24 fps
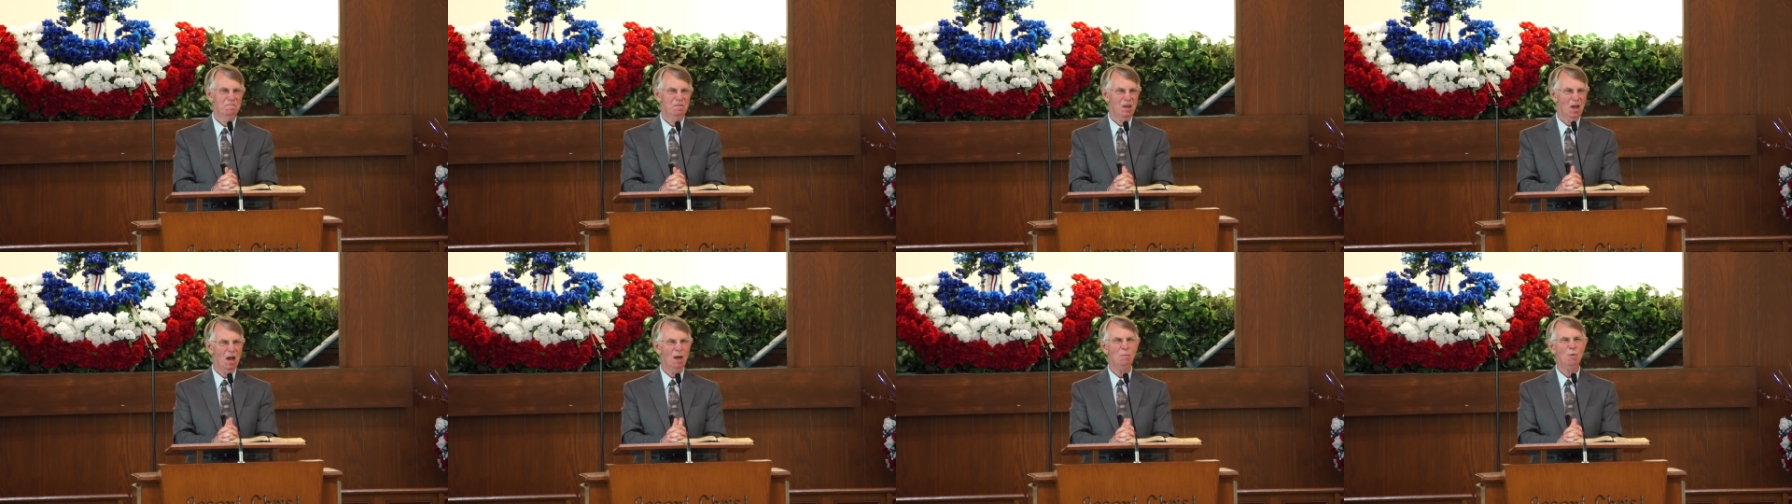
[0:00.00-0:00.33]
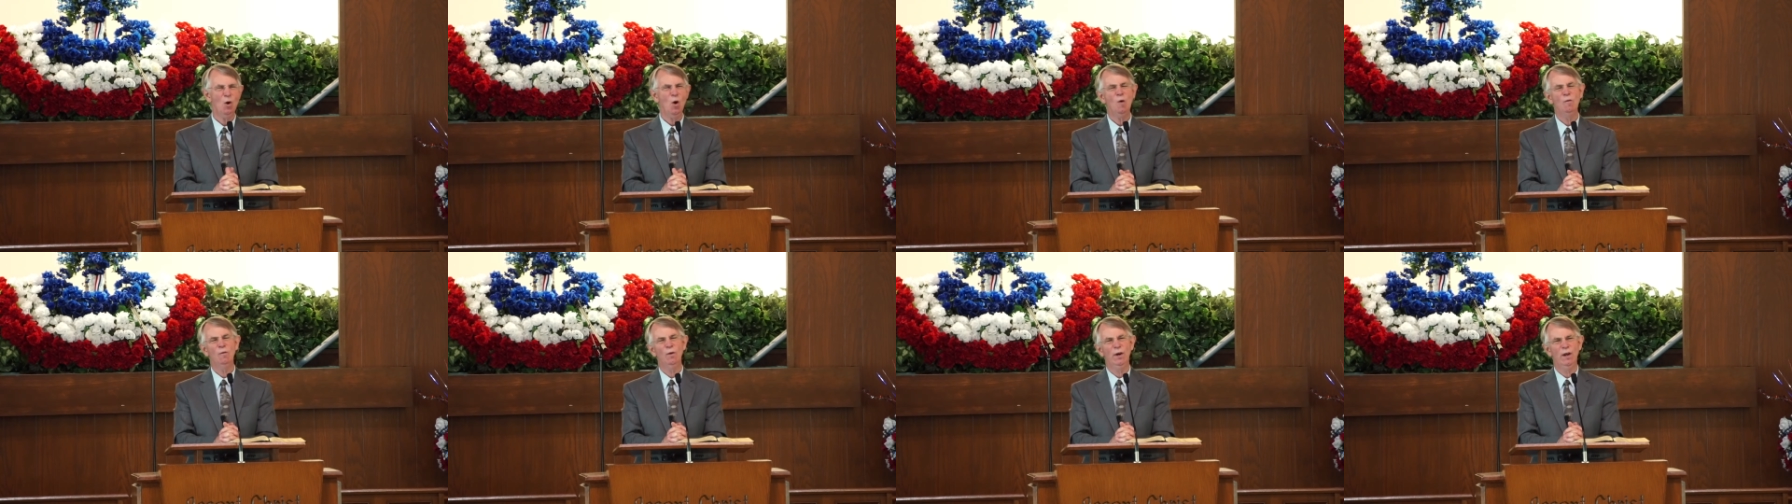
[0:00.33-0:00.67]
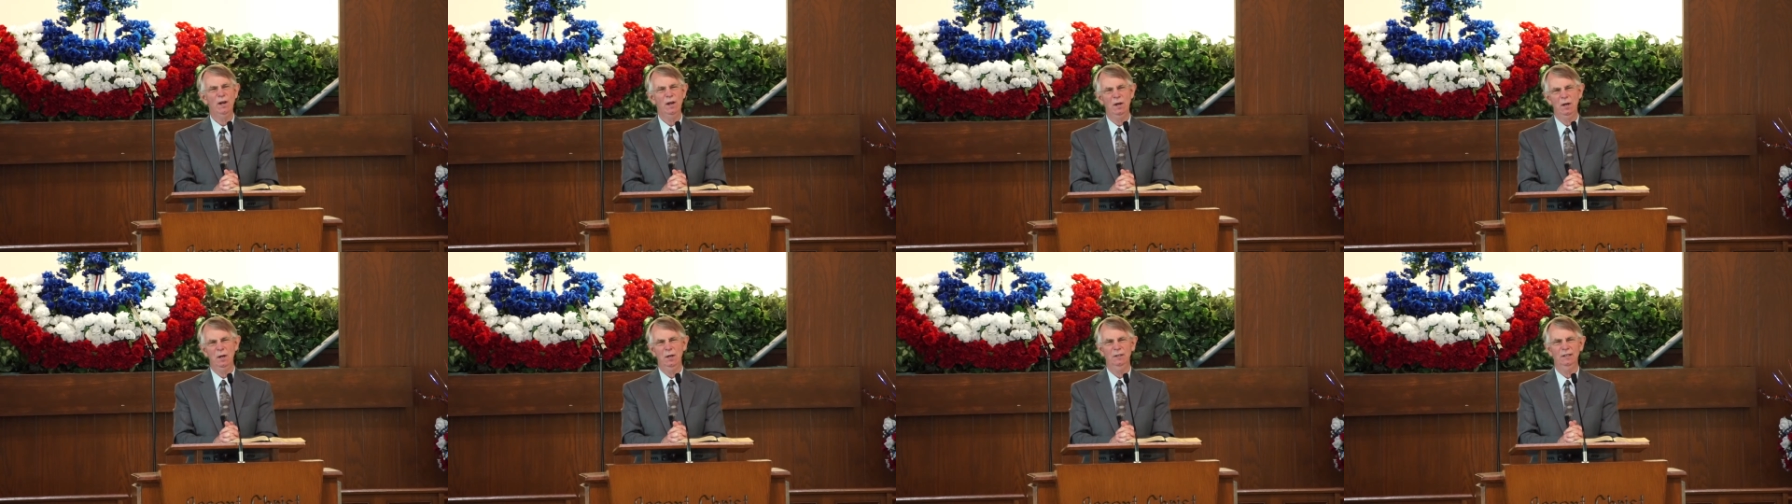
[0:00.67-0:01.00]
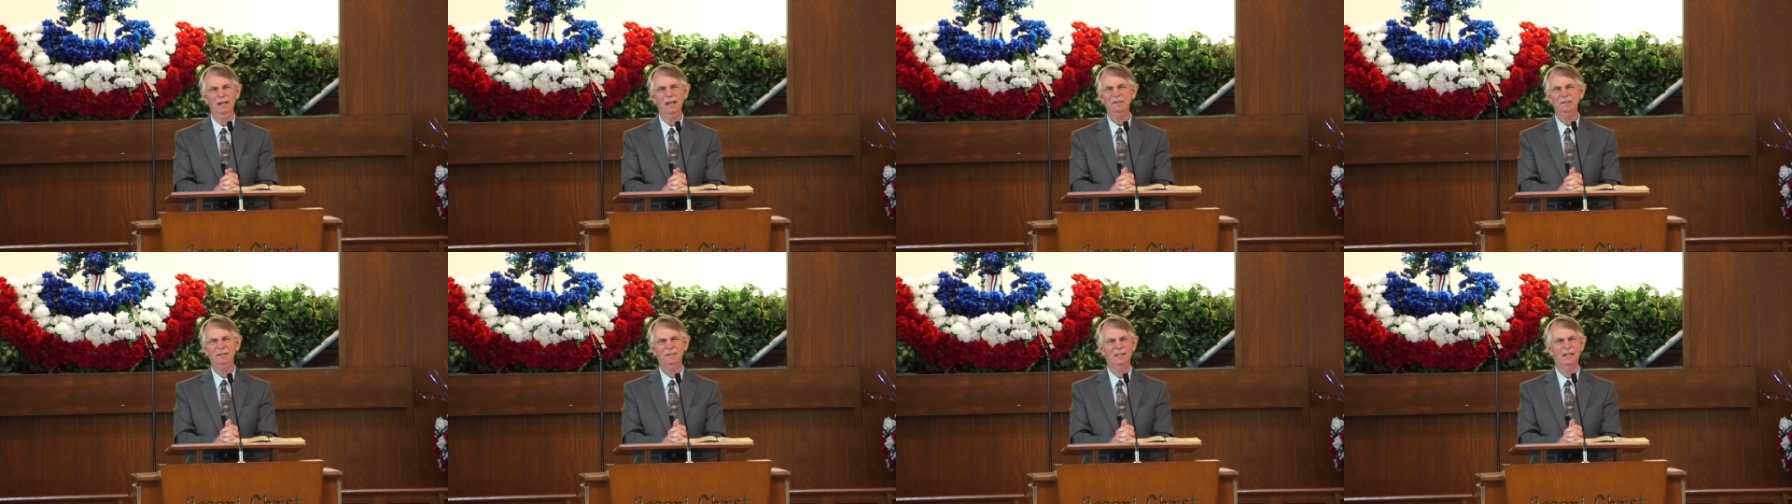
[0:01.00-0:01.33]
Come over here.
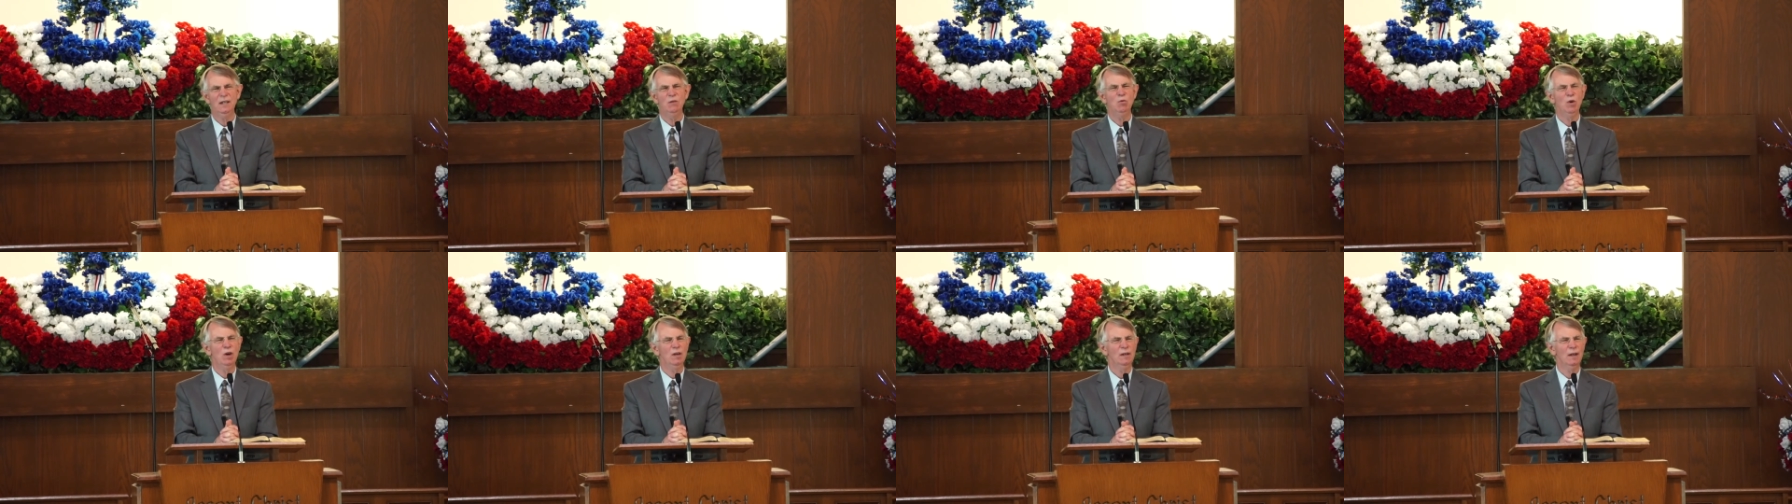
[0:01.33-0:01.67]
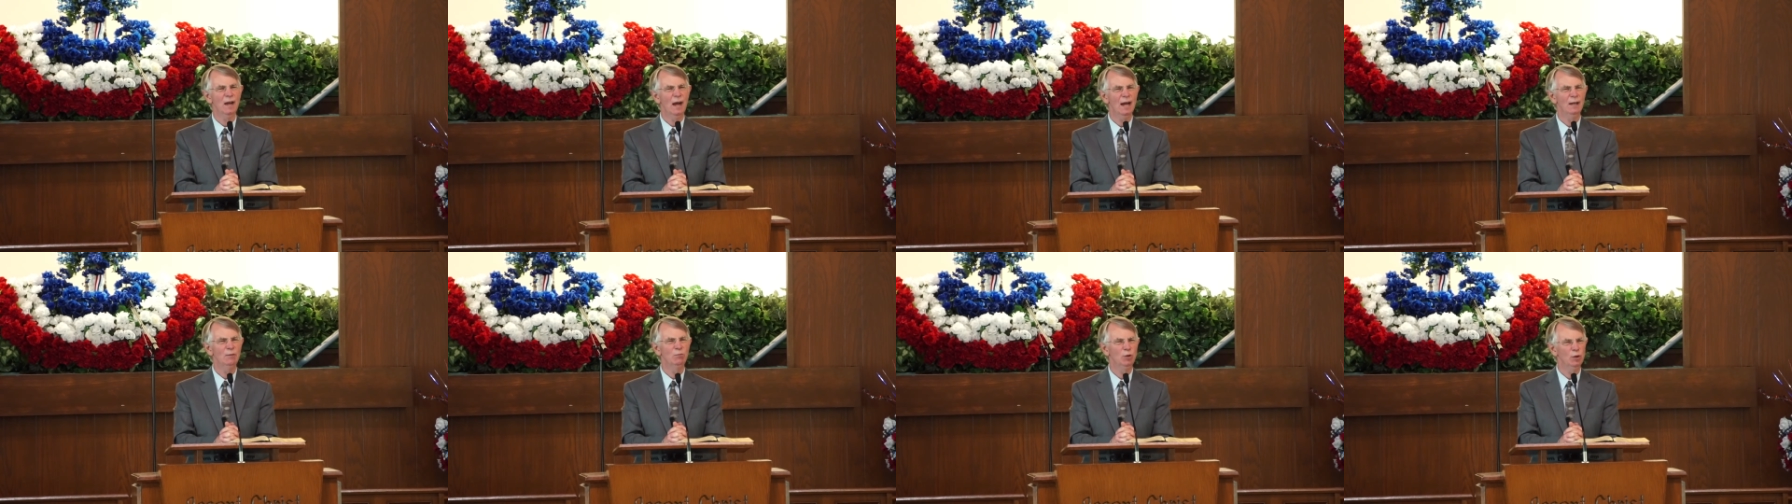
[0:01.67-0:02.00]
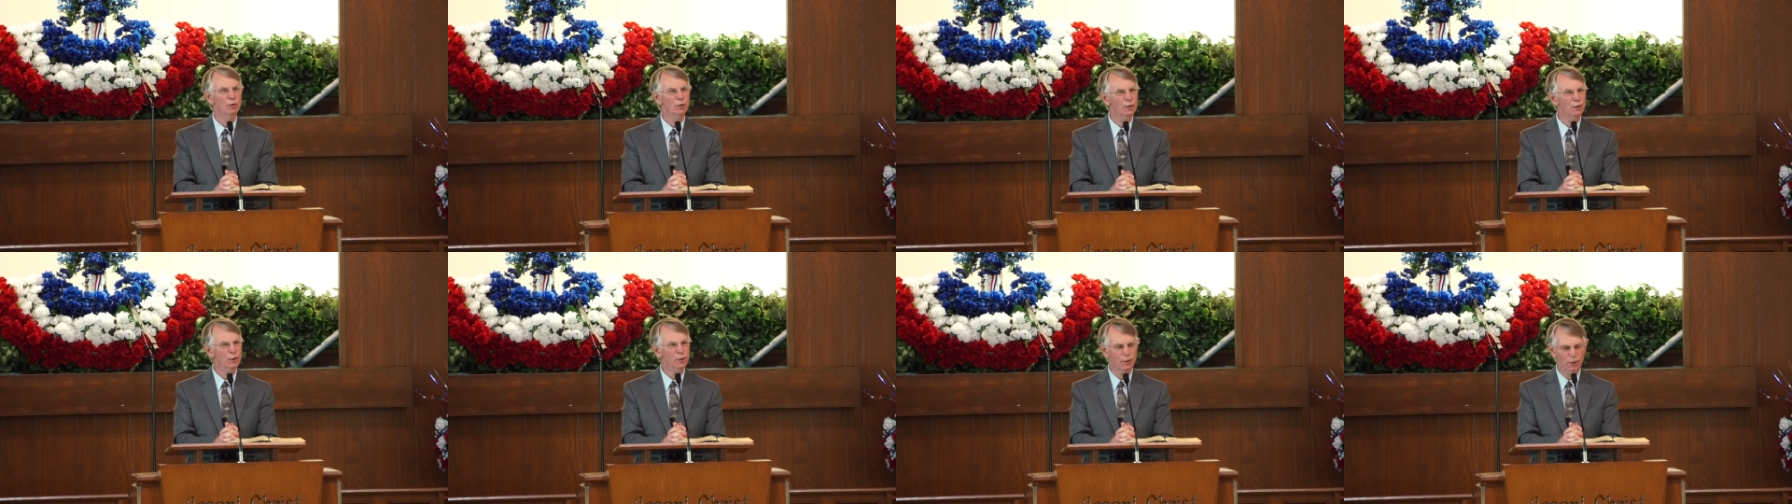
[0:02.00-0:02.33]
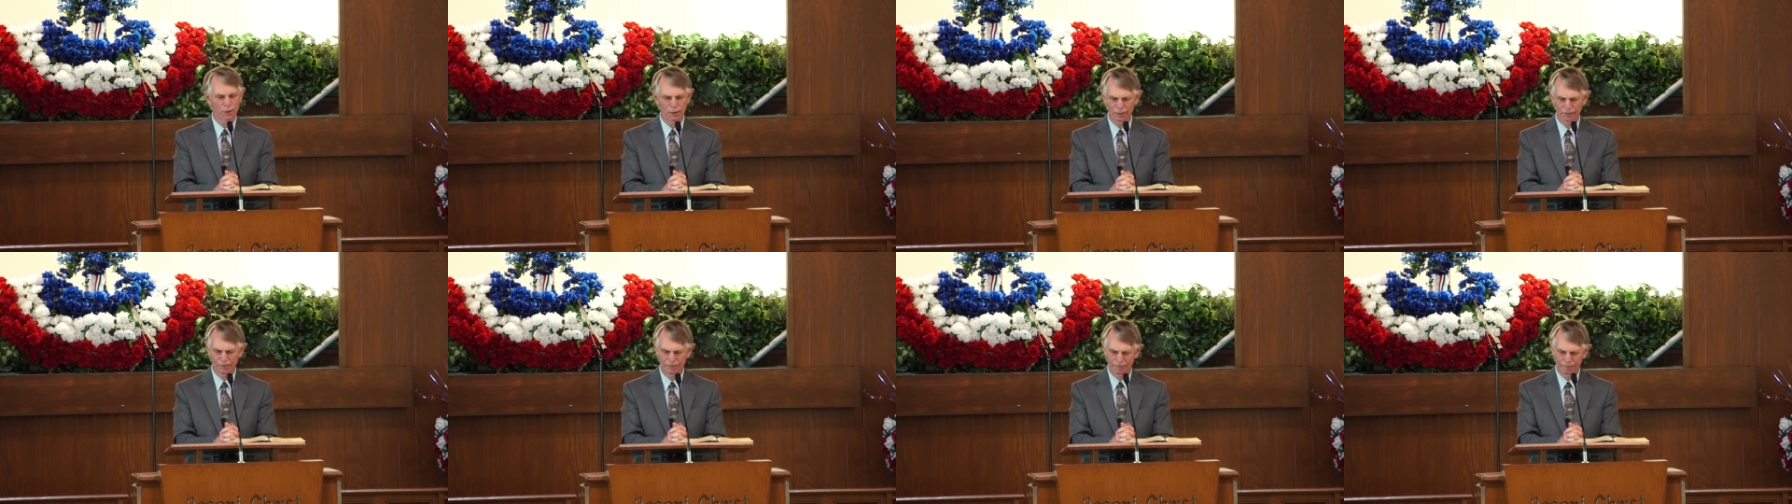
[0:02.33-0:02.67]
Let's see what God will
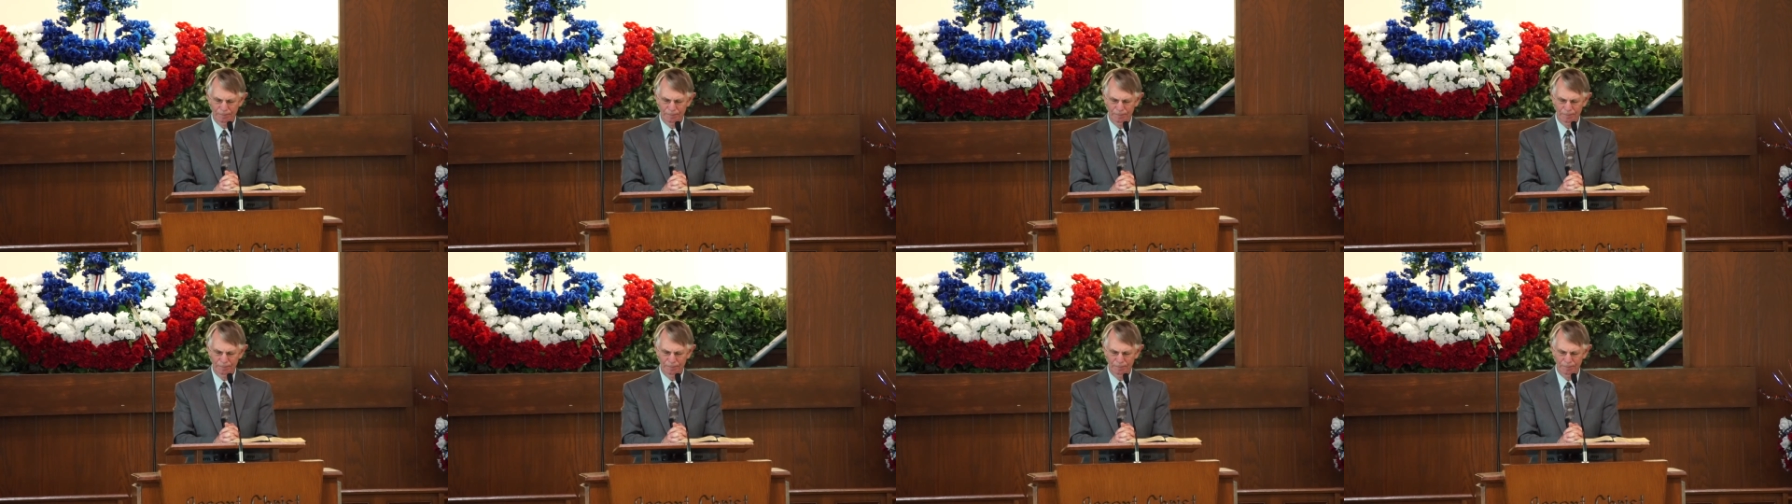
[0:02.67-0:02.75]
do.